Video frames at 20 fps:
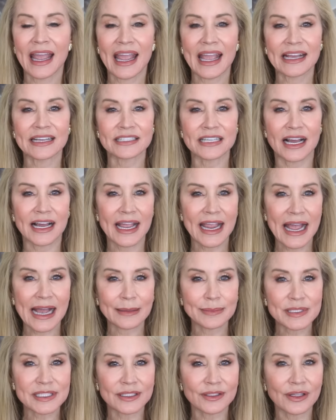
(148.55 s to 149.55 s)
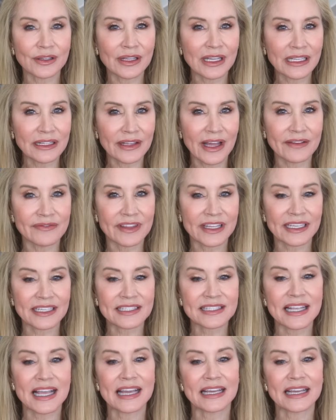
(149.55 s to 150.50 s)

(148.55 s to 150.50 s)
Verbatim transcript: And I absolutely love this.